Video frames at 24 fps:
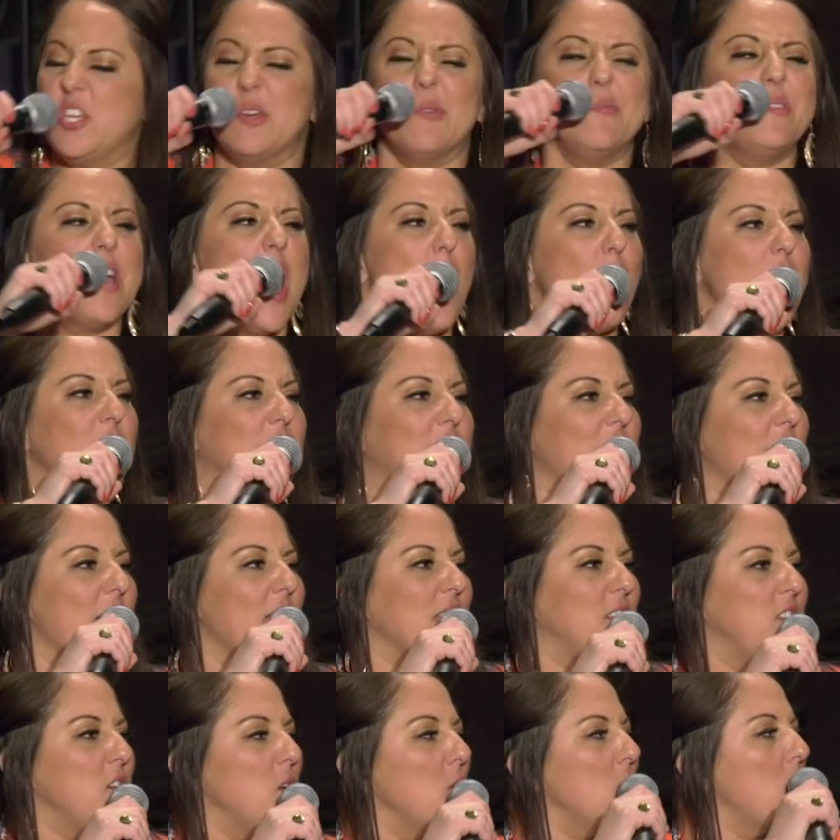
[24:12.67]
Do you know a
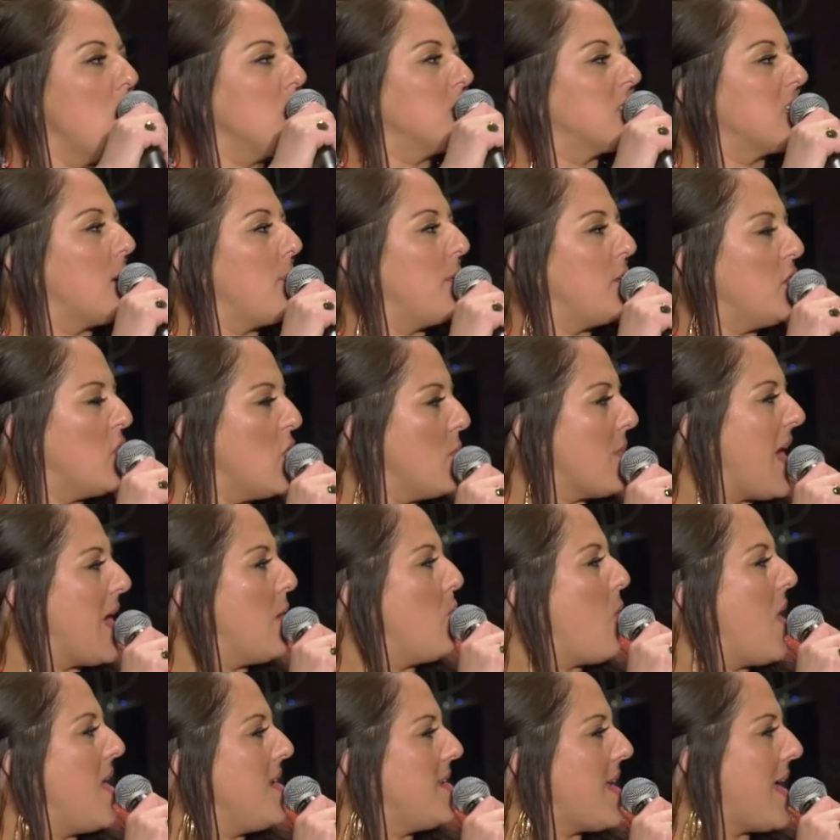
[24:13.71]
kid? Do you know somebody who
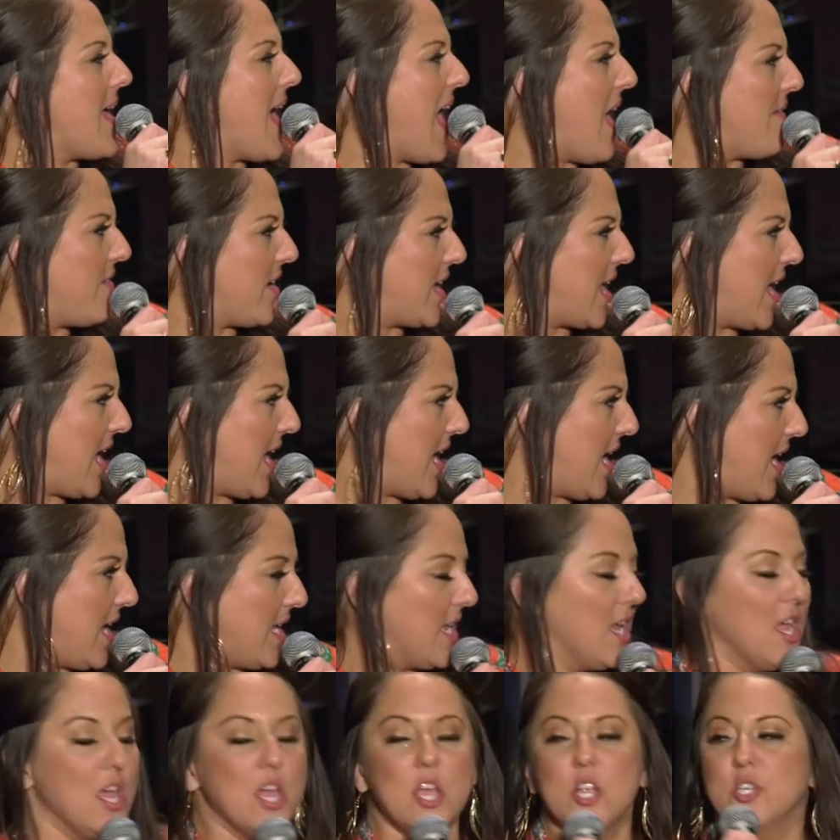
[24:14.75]
might one day have a
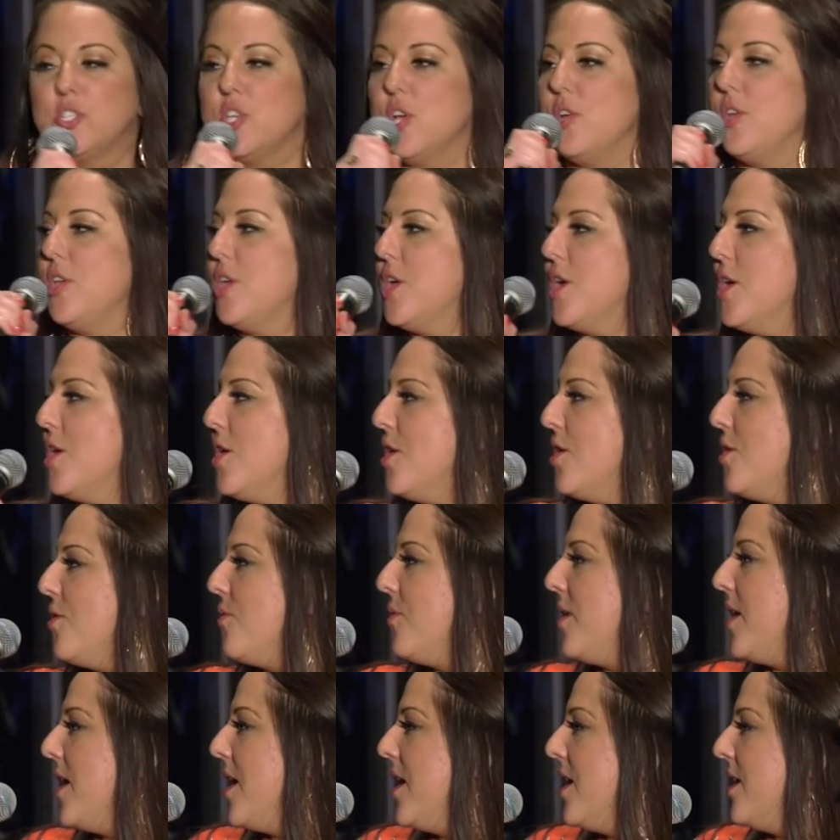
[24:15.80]
kid? Do
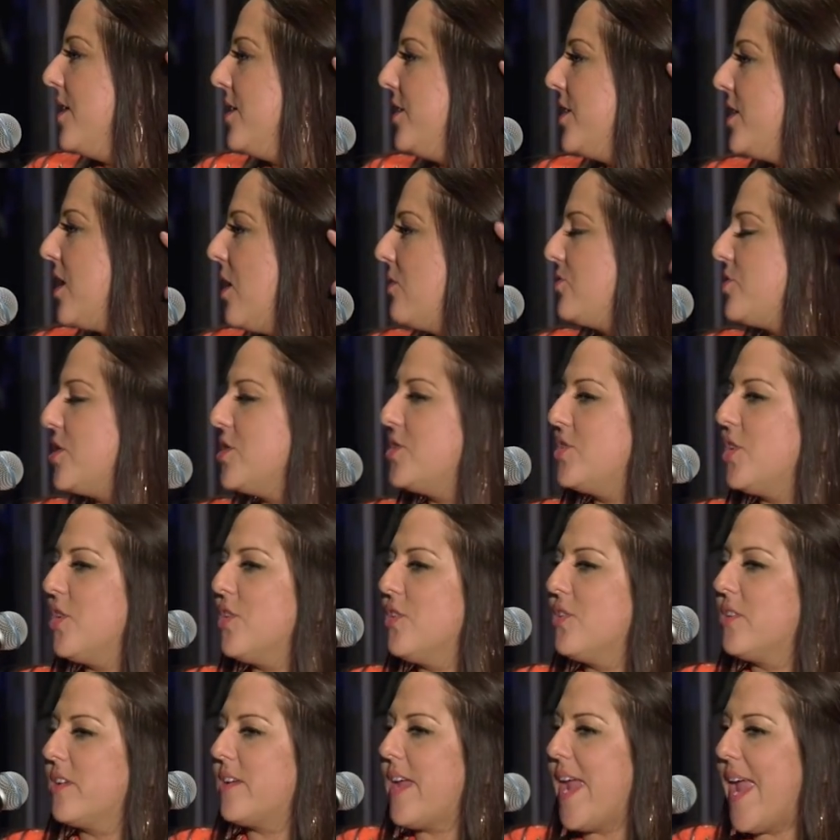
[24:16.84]
you, you know, does
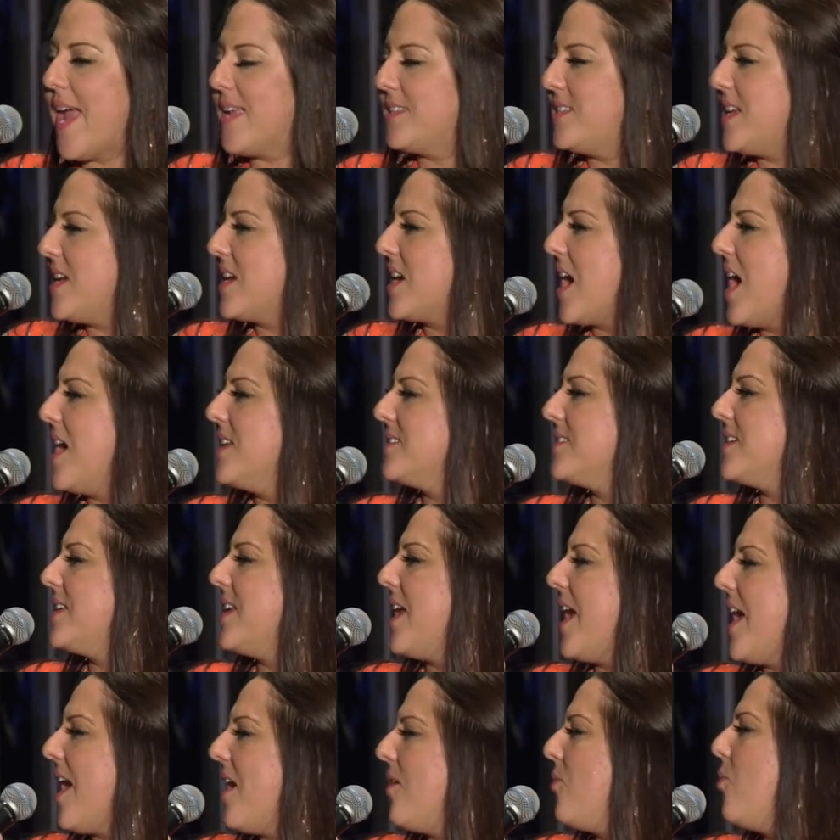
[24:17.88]
your auntie,
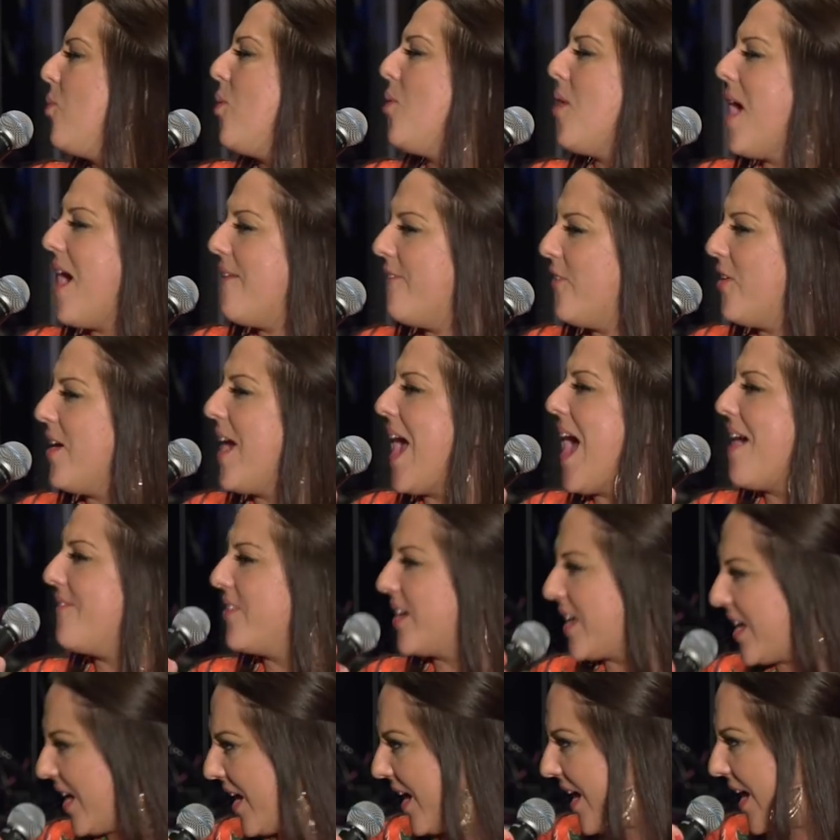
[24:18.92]
cousin, whoever
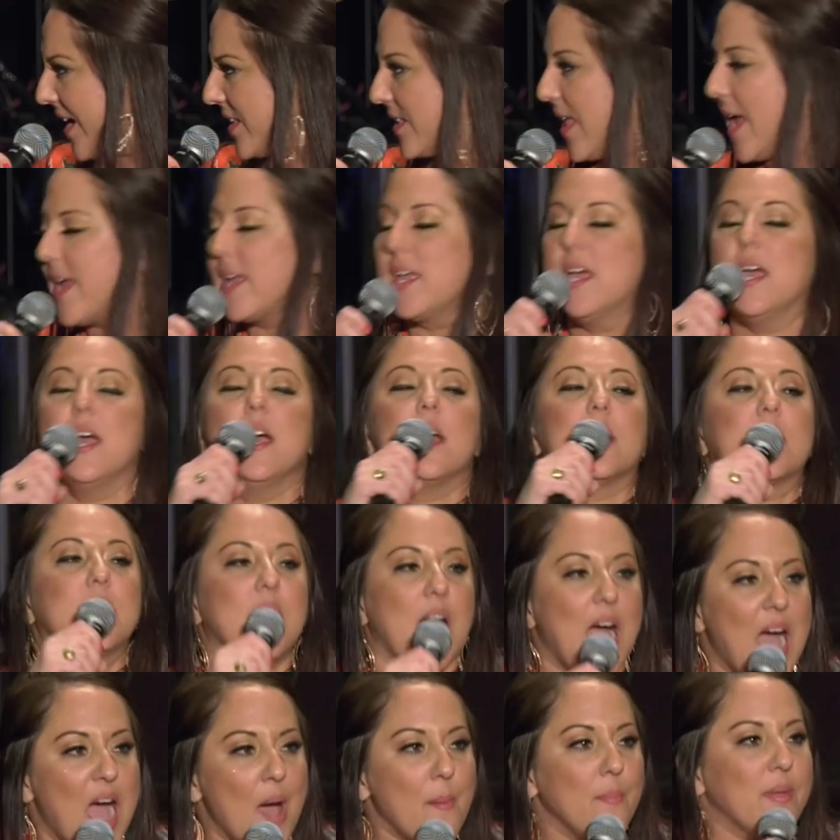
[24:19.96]
have a kid? Like,
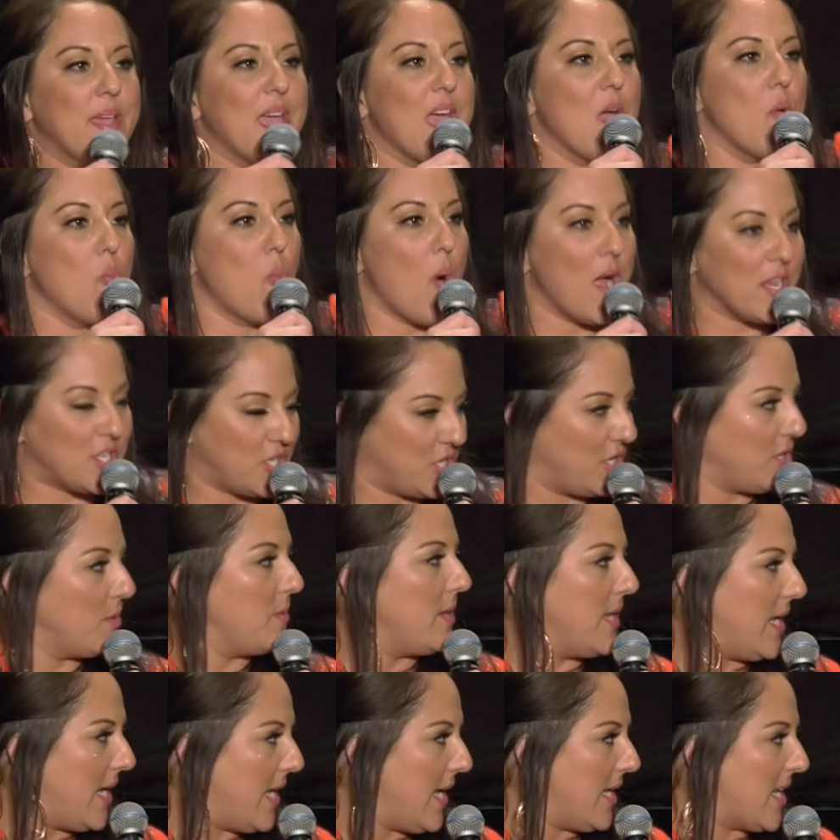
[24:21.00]
come get what
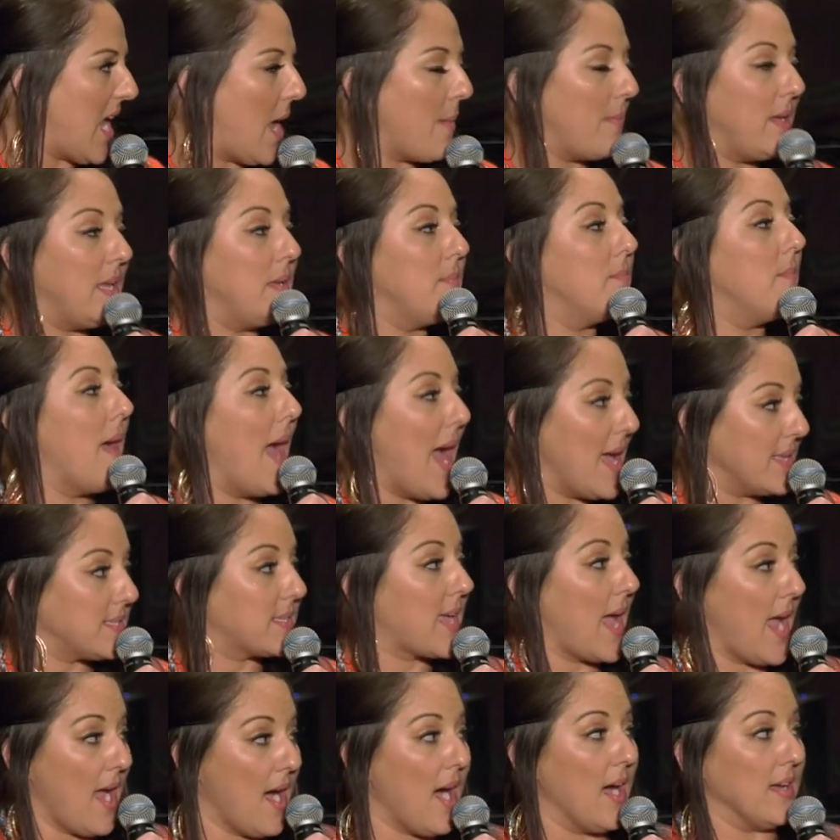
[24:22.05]
you need. I mean,
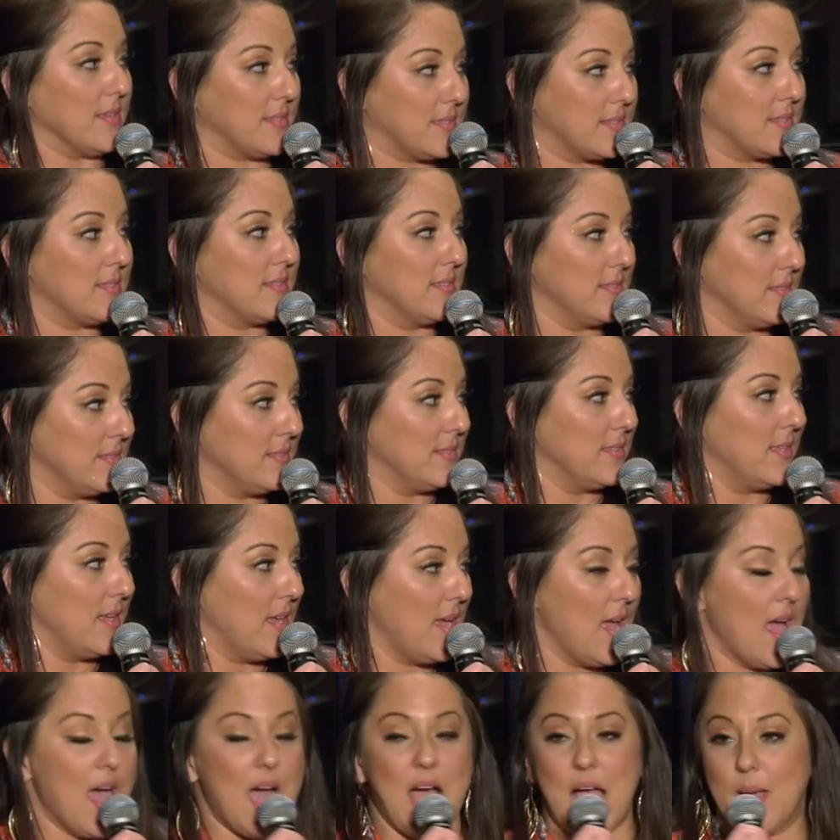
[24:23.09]
mass chaos.
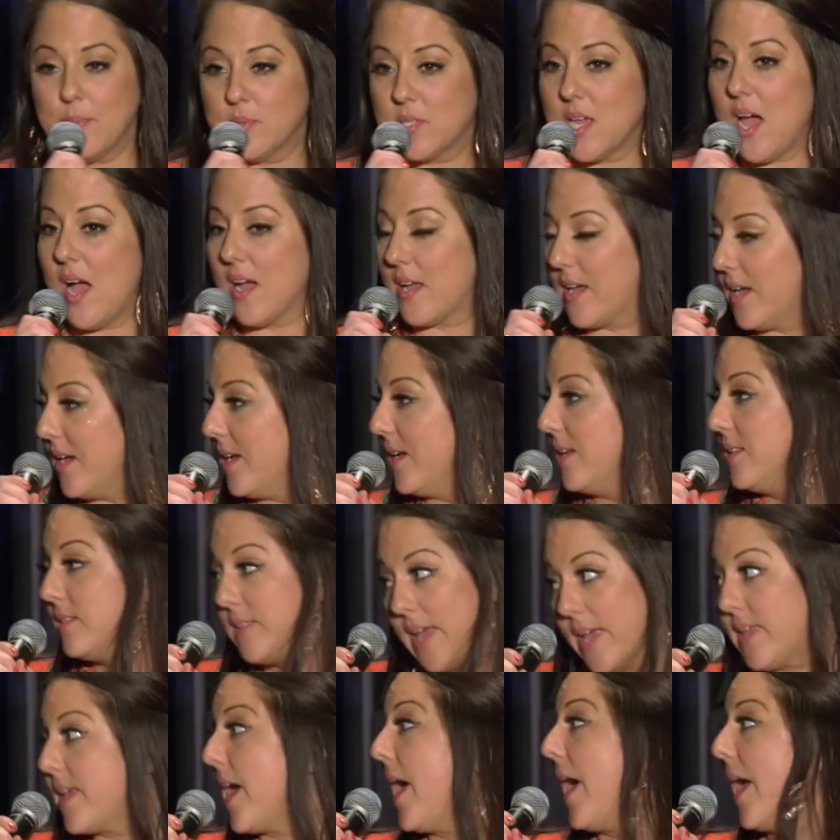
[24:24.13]
I'm
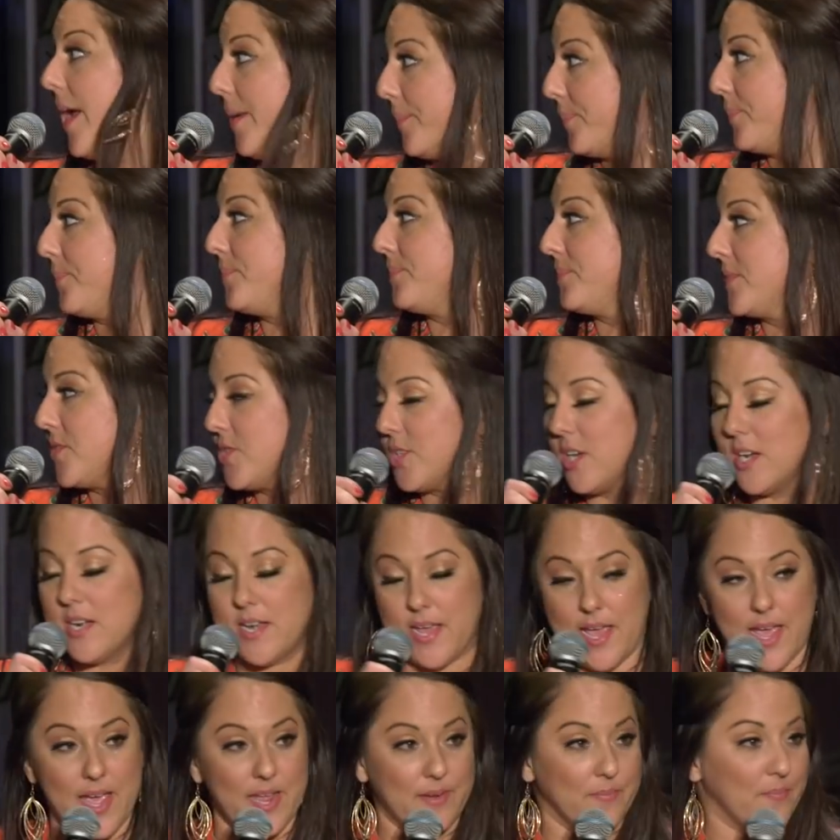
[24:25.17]
talking, they came,
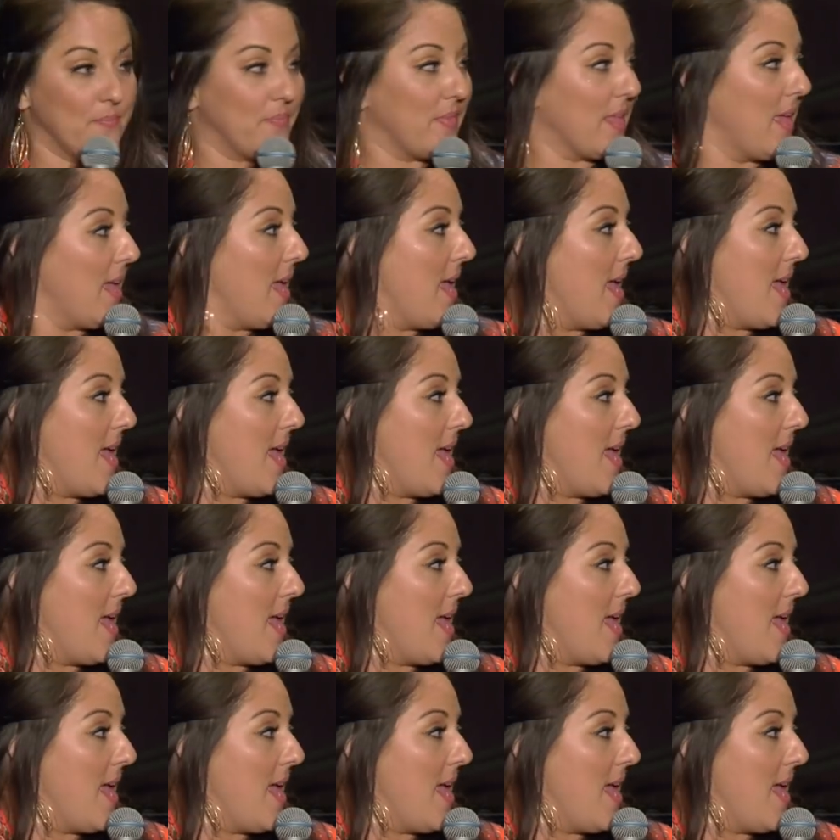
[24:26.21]
sure did.